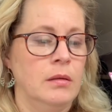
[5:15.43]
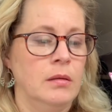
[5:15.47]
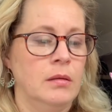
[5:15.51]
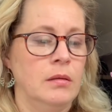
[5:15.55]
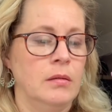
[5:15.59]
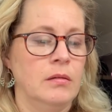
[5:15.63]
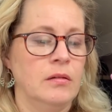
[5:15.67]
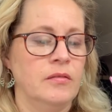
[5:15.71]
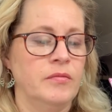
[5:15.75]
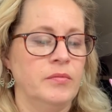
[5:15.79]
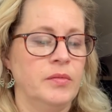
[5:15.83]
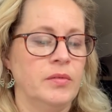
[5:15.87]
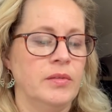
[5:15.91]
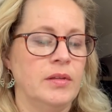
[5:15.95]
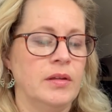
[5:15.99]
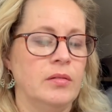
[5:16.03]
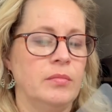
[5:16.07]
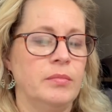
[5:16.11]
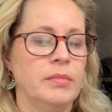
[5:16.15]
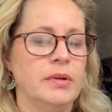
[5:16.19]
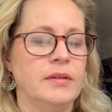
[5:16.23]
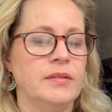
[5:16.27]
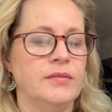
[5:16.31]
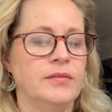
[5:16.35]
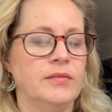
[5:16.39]
I've put that on
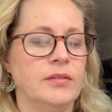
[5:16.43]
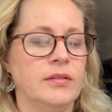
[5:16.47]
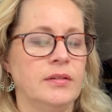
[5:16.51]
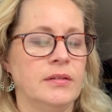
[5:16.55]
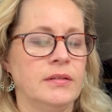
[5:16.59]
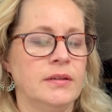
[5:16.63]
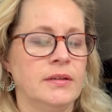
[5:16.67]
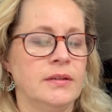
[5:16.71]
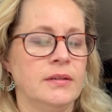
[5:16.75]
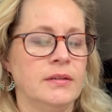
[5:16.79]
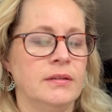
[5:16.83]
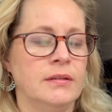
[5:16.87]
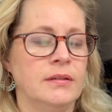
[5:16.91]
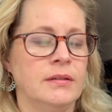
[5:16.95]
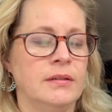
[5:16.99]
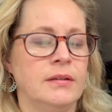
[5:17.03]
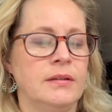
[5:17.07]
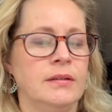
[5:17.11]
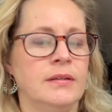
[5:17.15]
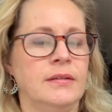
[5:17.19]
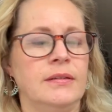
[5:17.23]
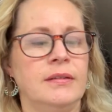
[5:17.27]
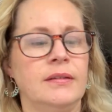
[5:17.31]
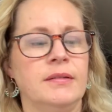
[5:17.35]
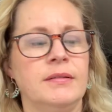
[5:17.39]
back to front.
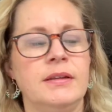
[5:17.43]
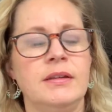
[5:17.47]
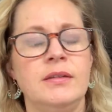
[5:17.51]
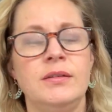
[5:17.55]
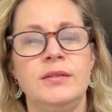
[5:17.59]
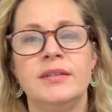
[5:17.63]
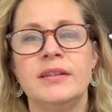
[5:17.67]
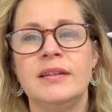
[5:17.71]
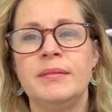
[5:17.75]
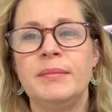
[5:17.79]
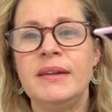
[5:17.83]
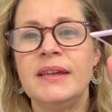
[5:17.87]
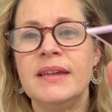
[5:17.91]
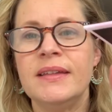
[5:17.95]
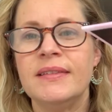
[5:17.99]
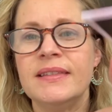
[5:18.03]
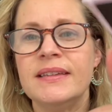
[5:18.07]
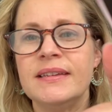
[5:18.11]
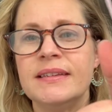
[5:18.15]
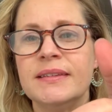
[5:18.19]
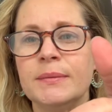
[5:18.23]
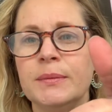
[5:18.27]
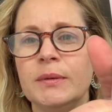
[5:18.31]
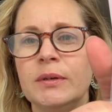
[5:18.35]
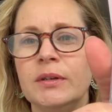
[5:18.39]
So I used a bit of
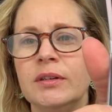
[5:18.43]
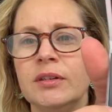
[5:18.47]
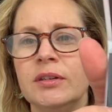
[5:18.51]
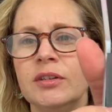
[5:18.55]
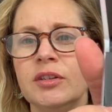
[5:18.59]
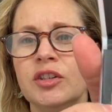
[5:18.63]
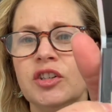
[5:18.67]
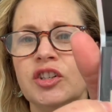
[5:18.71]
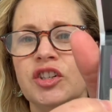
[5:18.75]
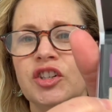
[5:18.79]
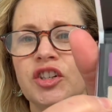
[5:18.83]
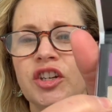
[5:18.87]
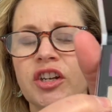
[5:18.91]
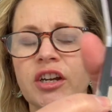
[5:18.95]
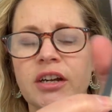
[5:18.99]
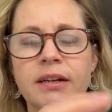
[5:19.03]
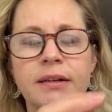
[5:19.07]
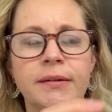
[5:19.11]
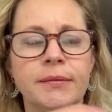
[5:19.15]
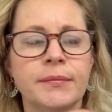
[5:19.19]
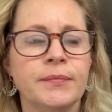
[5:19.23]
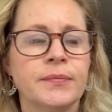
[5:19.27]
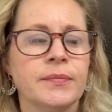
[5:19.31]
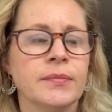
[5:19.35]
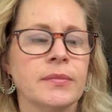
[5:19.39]
this one, Sugar,
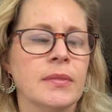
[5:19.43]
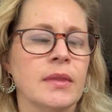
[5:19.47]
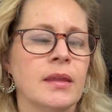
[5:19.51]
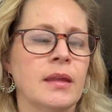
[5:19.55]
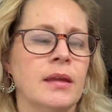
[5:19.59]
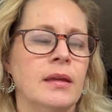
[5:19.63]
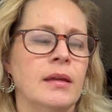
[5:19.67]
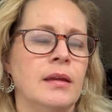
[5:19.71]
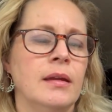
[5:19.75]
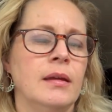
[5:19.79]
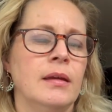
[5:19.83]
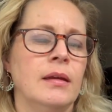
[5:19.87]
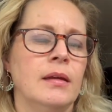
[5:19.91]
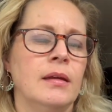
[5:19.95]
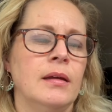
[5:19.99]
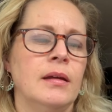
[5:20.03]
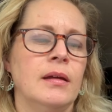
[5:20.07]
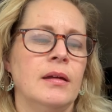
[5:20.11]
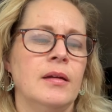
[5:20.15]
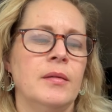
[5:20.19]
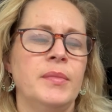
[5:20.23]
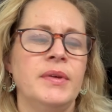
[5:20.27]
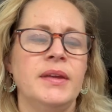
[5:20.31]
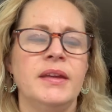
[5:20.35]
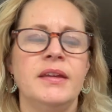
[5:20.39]

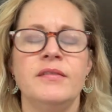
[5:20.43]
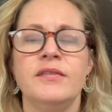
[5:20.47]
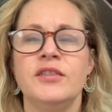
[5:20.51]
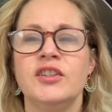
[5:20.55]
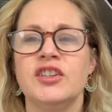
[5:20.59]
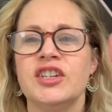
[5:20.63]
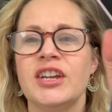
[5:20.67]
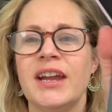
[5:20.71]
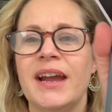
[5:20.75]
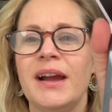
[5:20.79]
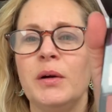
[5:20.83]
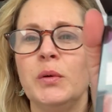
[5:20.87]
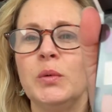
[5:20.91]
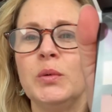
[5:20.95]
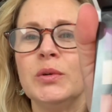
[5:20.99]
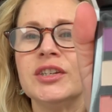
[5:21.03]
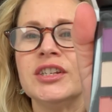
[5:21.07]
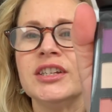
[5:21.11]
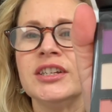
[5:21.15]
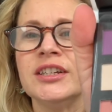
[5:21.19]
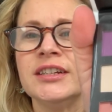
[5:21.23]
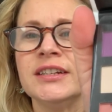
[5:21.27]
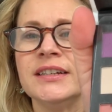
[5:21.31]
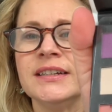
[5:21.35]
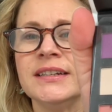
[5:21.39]
a bit of Shout,
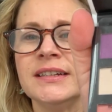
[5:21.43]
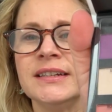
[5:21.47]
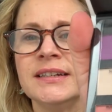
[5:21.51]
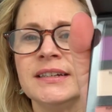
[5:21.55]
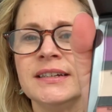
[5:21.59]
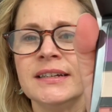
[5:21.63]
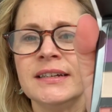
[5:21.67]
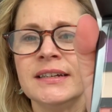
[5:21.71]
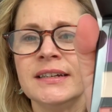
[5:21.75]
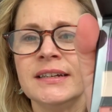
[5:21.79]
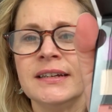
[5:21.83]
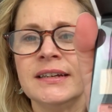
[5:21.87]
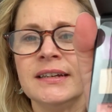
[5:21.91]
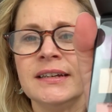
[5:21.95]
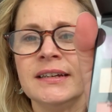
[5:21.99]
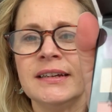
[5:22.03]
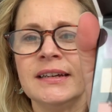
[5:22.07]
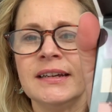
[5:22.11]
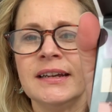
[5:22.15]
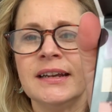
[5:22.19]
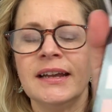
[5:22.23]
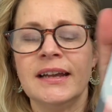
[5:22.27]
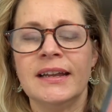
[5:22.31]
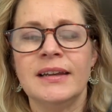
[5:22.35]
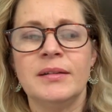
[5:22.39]

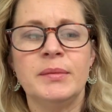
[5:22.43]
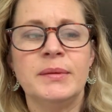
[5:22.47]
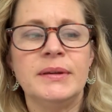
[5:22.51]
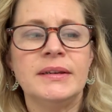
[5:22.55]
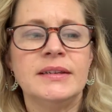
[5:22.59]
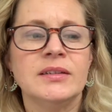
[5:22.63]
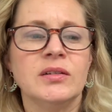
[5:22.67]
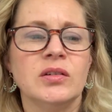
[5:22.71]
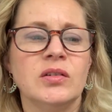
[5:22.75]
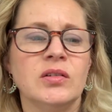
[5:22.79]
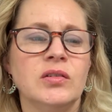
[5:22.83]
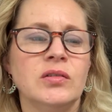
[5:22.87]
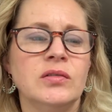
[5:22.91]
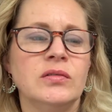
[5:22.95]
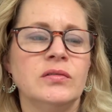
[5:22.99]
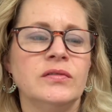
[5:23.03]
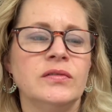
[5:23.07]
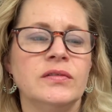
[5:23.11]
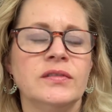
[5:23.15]
and a bit of